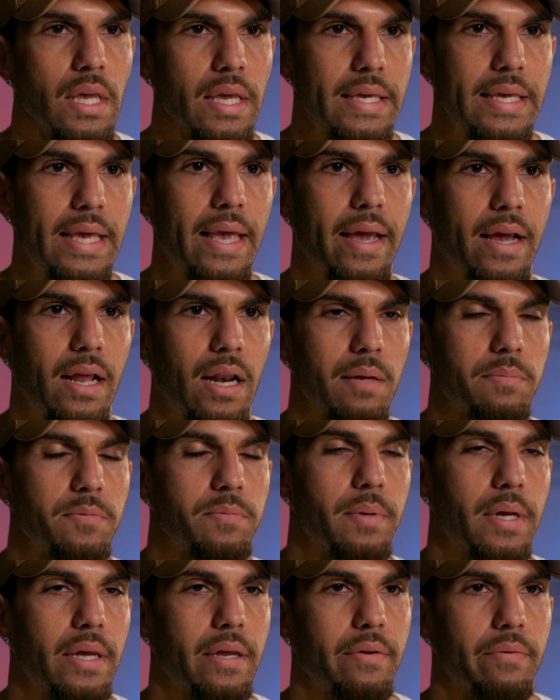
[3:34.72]
Yeah, club's
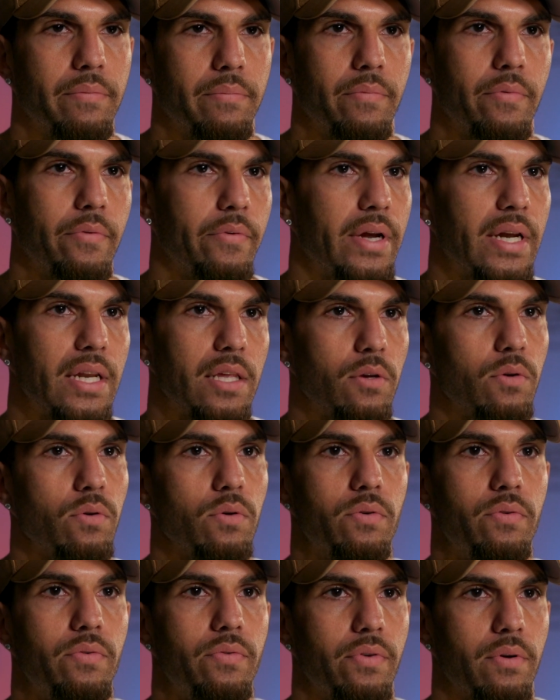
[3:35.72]
been really
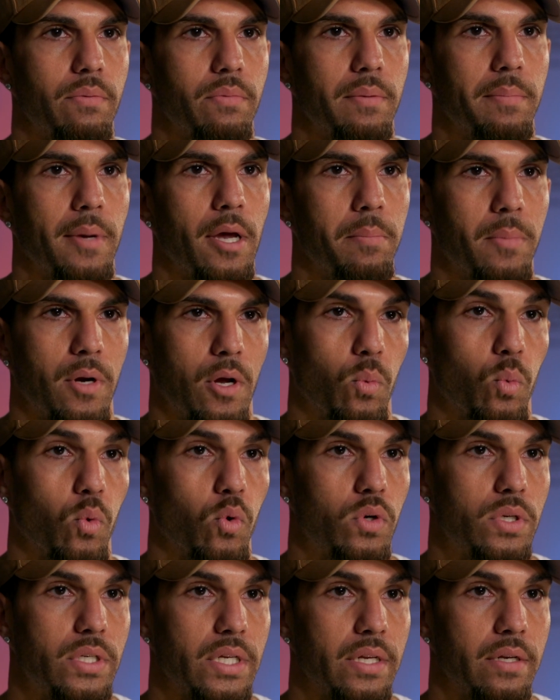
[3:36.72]
good from the moment I
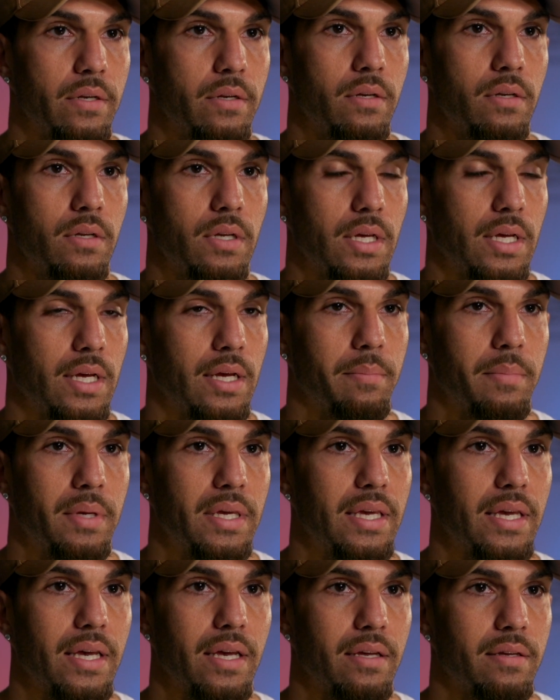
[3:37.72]
walked in
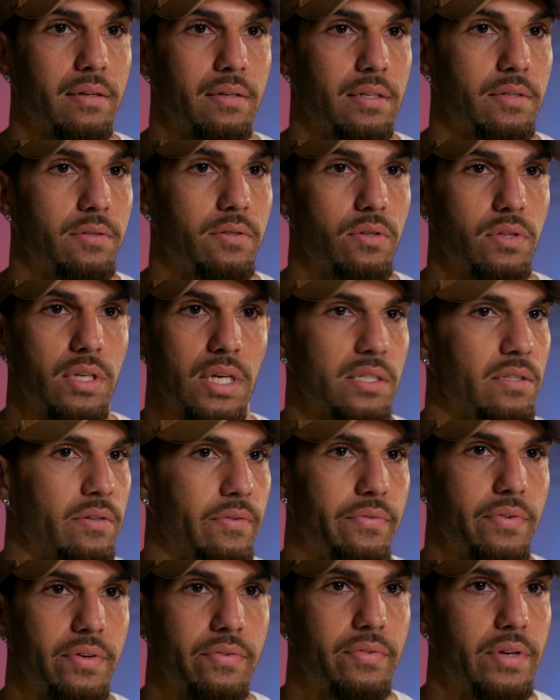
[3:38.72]
here in
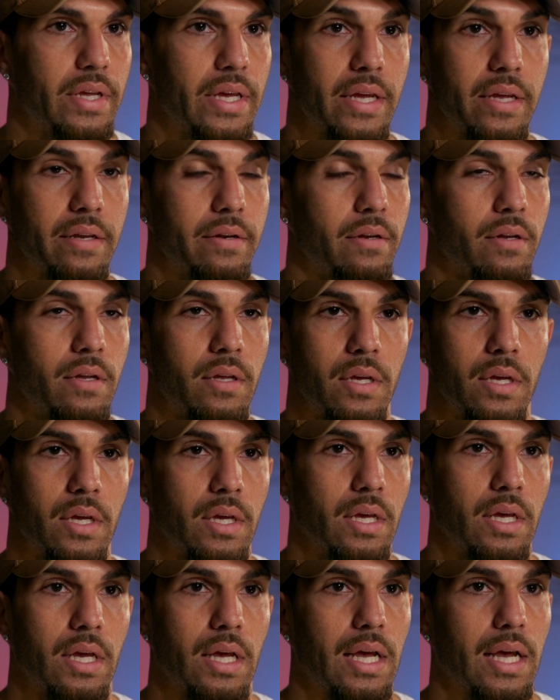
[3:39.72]
2015.
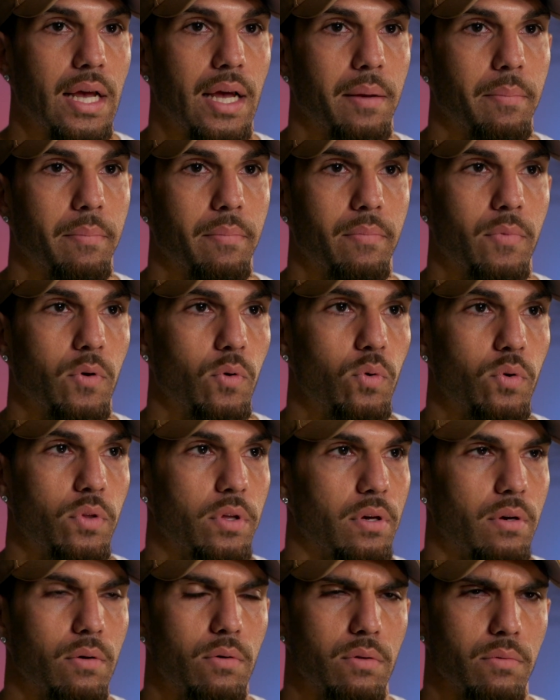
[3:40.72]

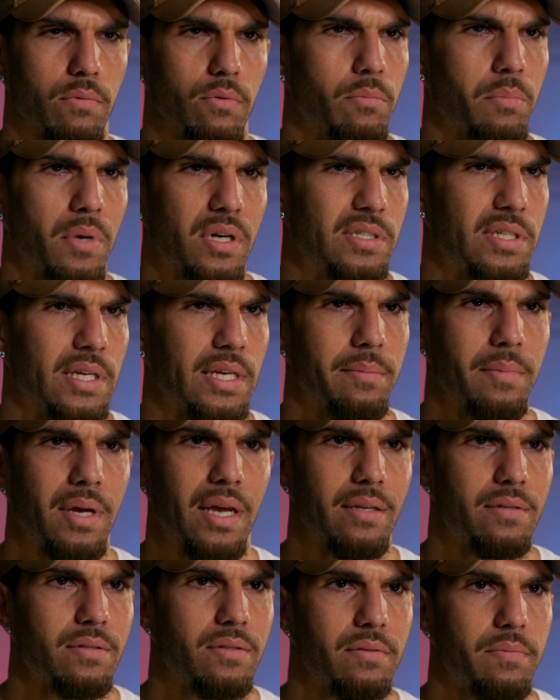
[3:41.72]
All my
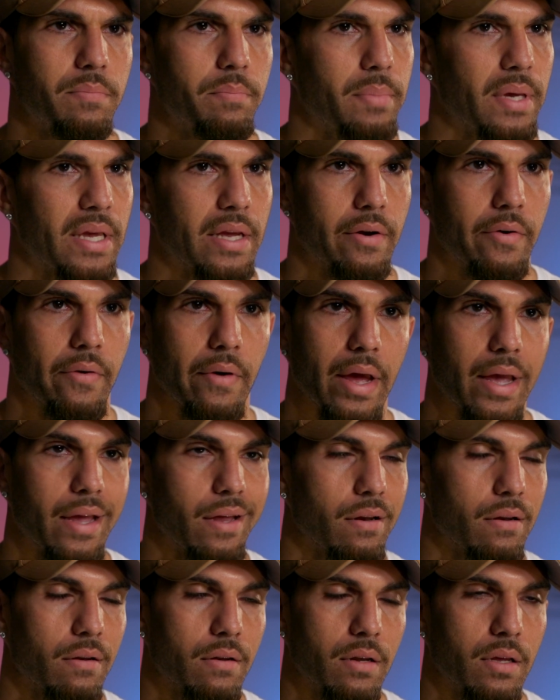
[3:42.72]
teammates being great.